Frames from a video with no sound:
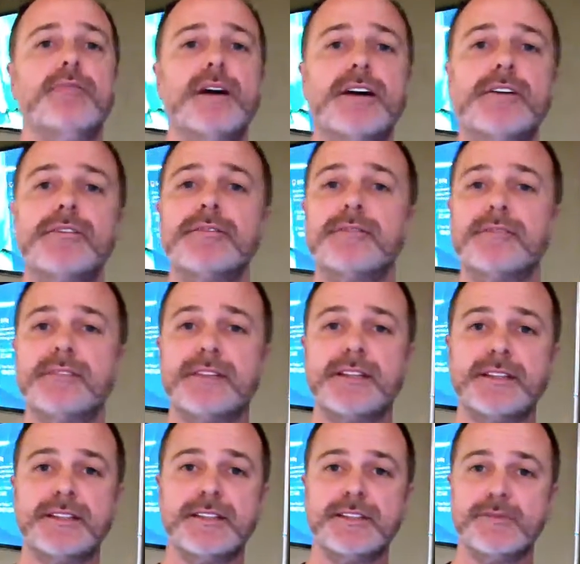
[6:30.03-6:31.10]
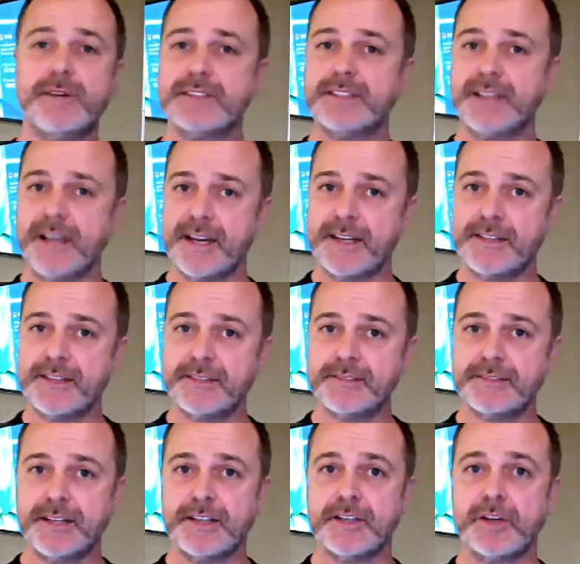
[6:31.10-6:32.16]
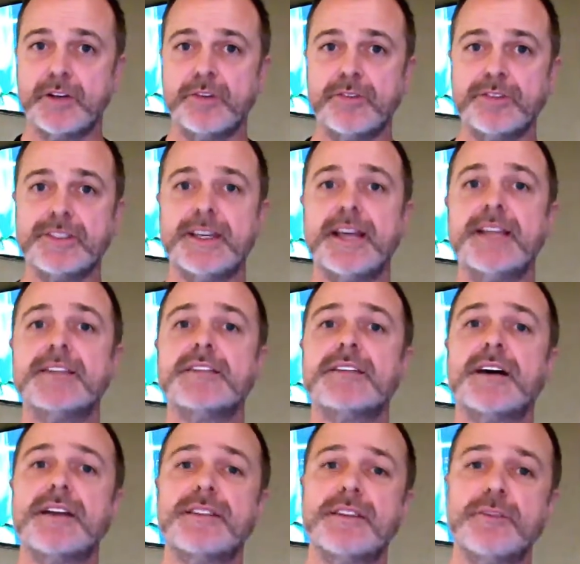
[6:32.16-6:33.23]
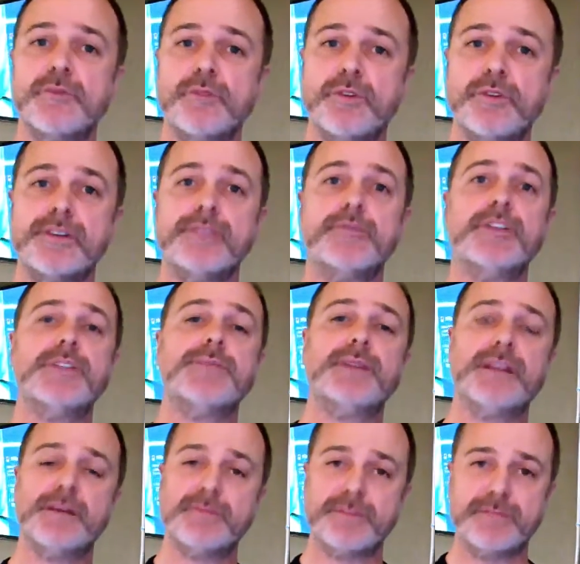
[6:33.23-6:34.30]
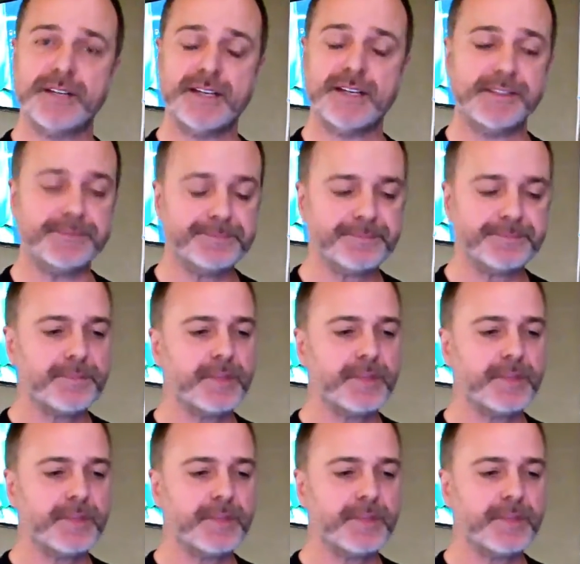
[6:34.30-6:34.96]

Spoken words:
Well, this is once again a clause inside the award of which becomes redundant.